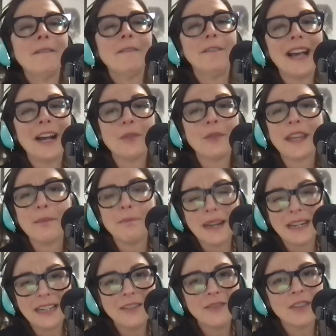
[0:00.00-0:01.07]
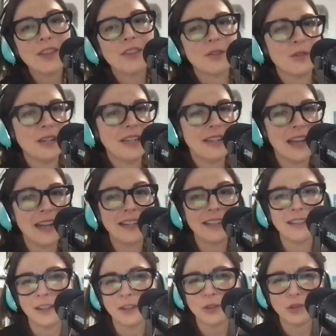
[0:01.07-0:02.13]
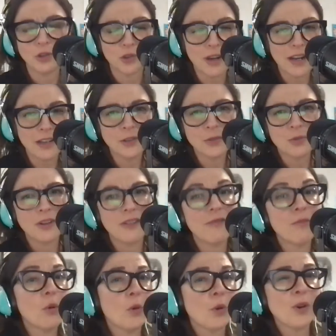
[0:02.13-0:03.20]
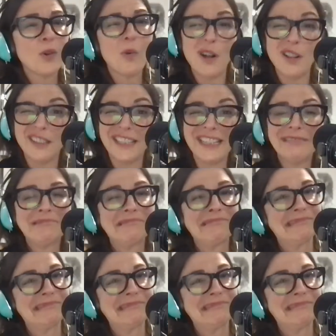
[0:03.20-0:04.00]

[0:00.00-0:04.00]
found that many of the 39 clinical trials were of poor quality.